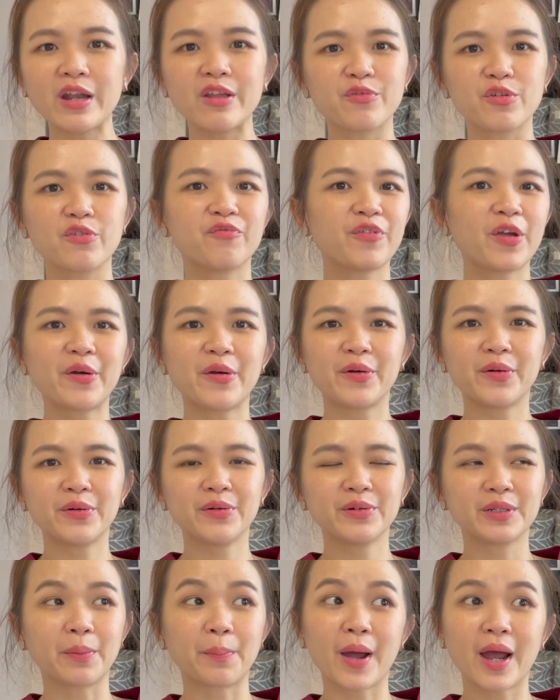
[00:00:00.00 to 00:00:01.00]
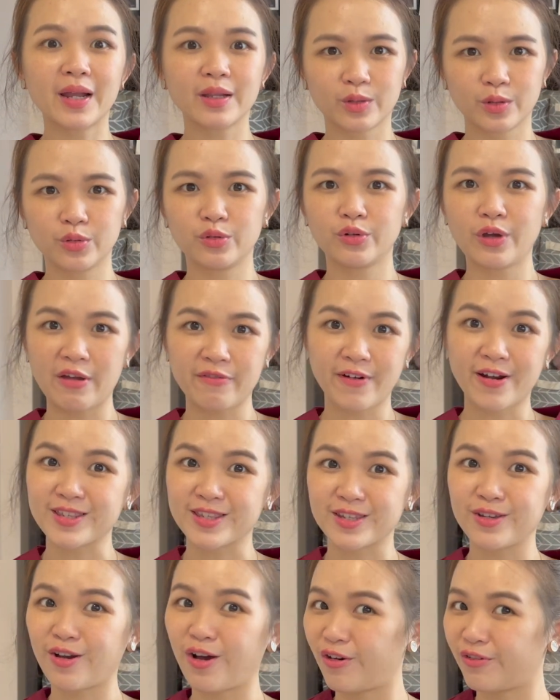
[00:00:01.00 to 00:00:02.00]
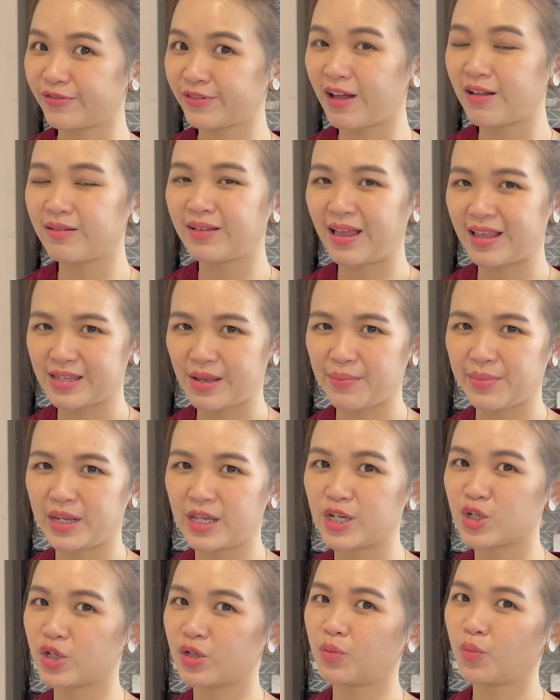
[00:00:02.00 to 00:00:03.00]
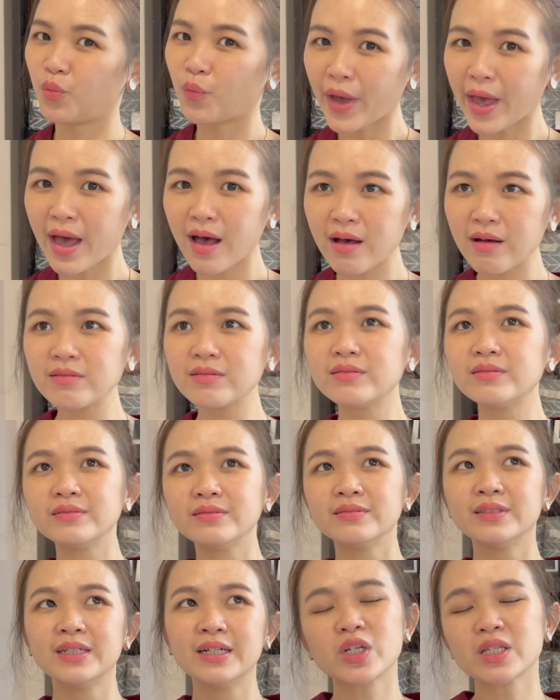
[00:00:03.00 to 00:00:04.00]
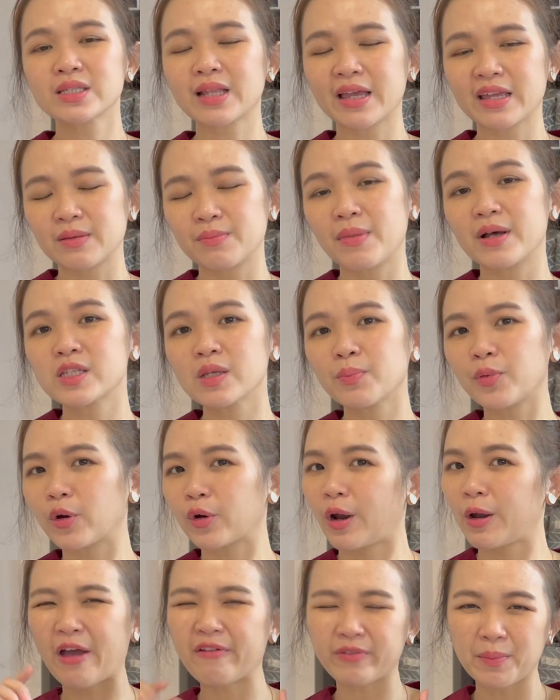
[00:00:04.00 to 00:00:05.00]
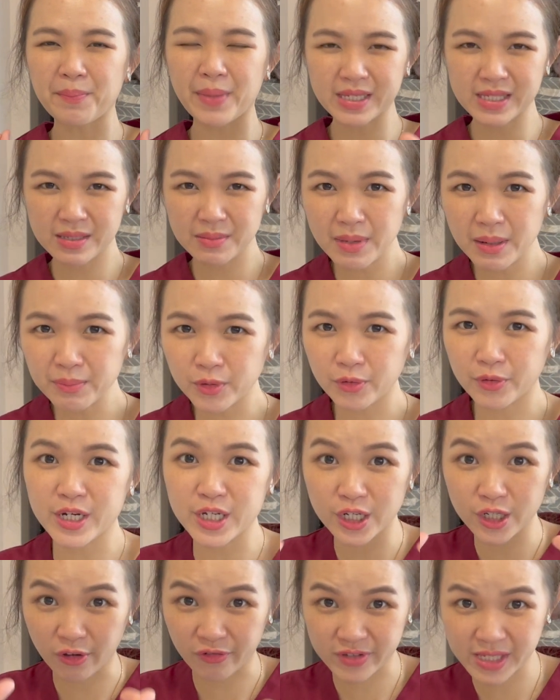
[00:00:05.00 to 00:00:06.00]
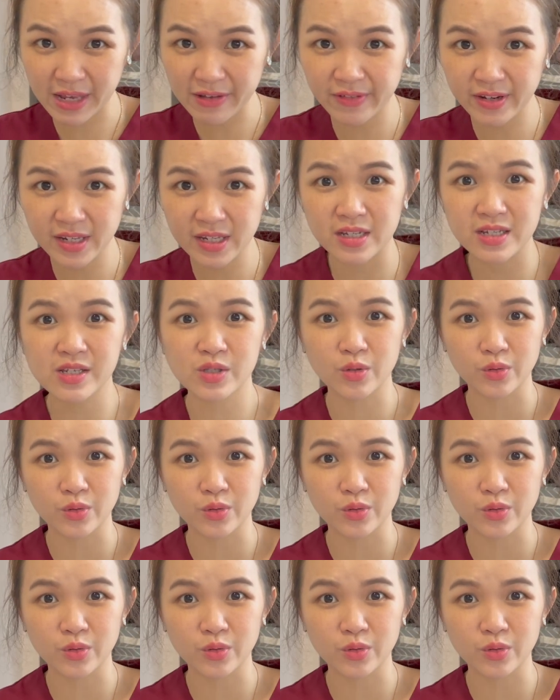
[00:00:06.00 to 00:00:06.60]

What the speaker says: if you fail the Part 2 FRC Ophthal examination? Well, just like in master program, you have a maximum duration of 7 years